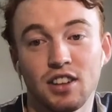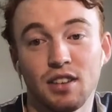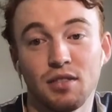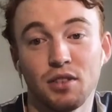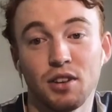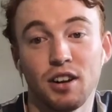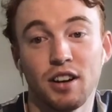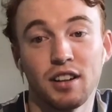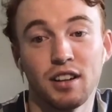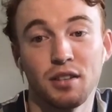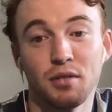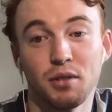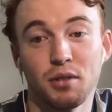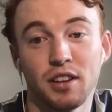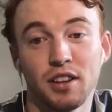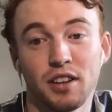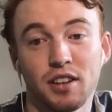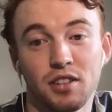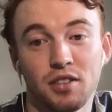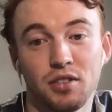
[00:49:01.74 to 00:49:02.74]
have no idea
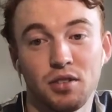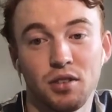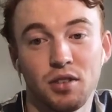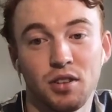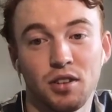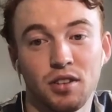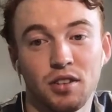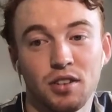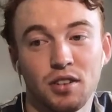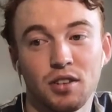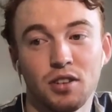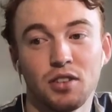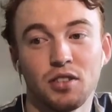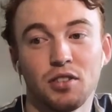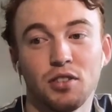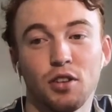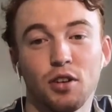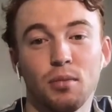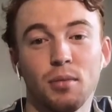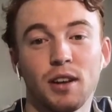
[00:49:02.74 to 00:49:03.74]
what they're going to do.
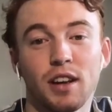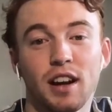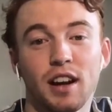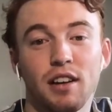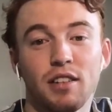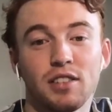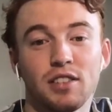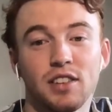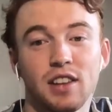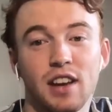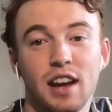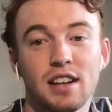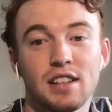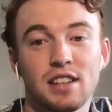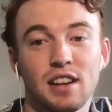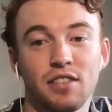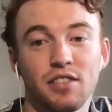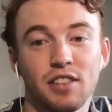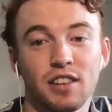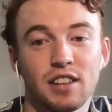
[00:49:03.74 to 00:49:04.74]
Because normally I would say
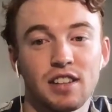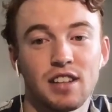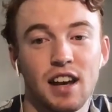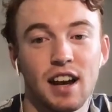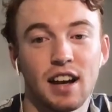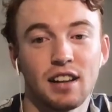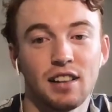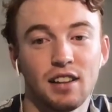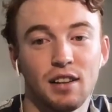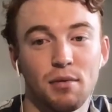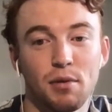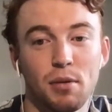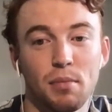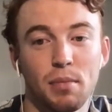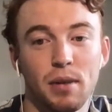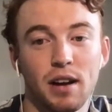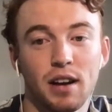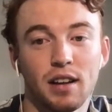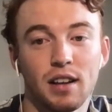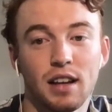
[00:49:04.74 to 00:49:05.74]
definitely tag
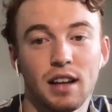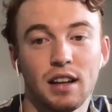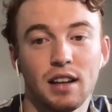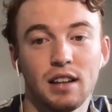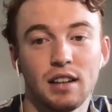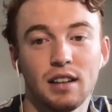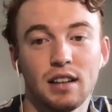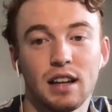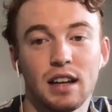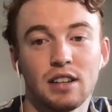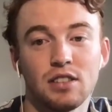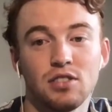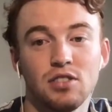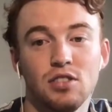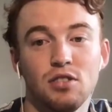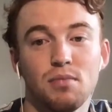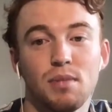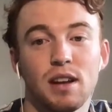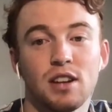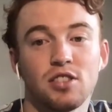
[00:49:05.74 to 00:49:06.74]
Libba, but
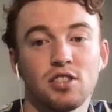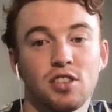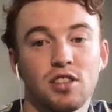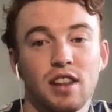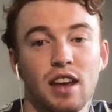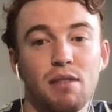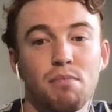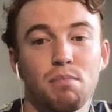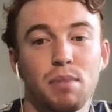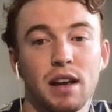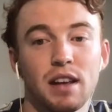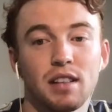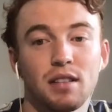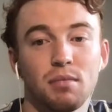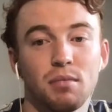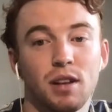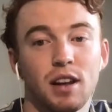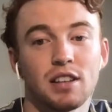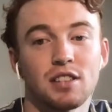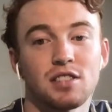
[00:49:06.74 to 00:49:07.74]
as you mentioned, they beat
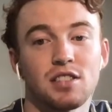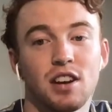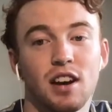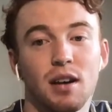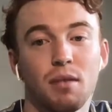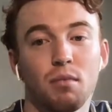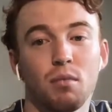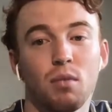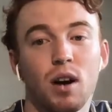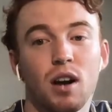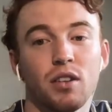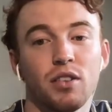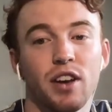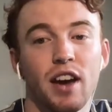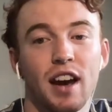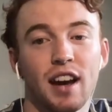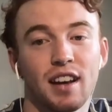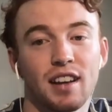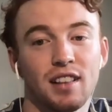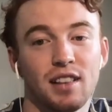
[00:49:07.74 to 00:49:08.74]
them last time while
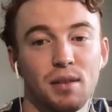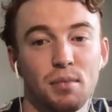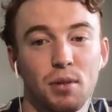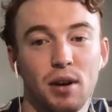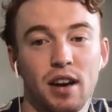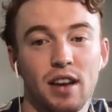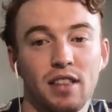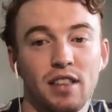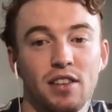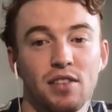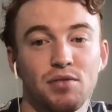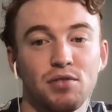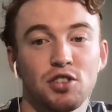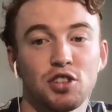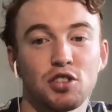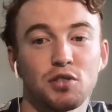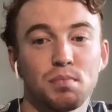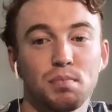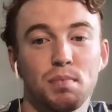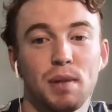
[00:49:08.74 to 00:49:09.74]
tagging Libba, and they've
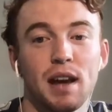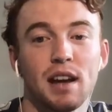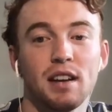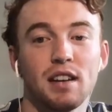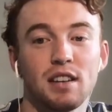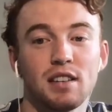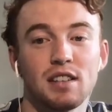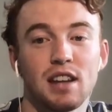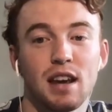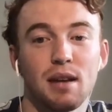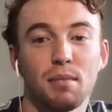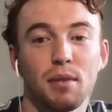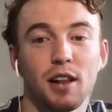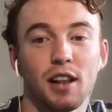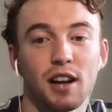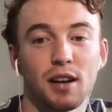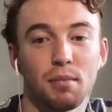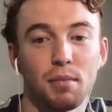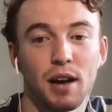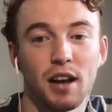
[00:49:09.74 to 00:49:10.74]
just beaten a team
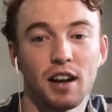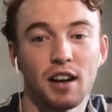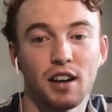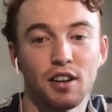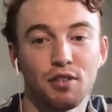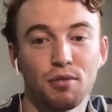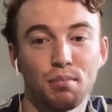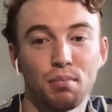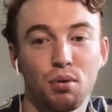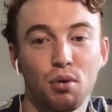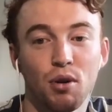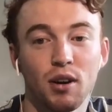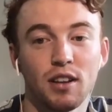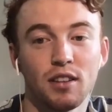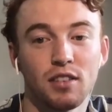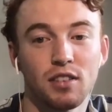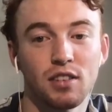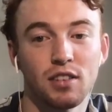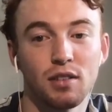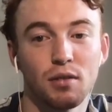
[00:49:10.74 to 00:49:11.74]
by about 100
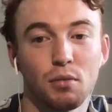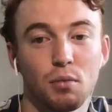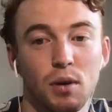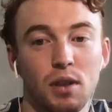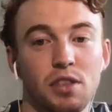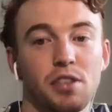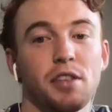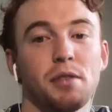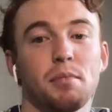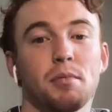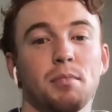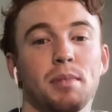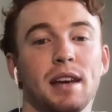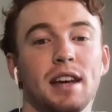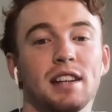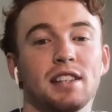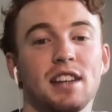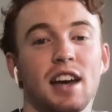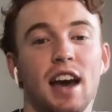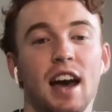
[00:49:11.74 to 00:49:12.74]
points with Libba
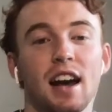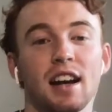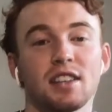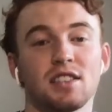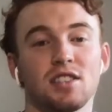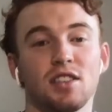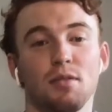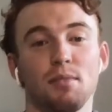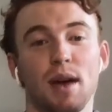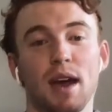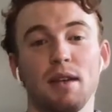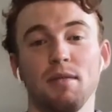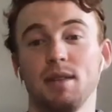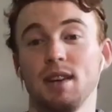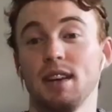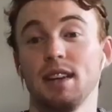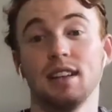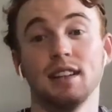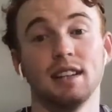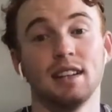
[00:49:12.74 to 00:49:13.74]
being tagged. So
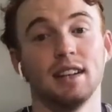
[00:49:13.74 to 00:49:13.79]
maybe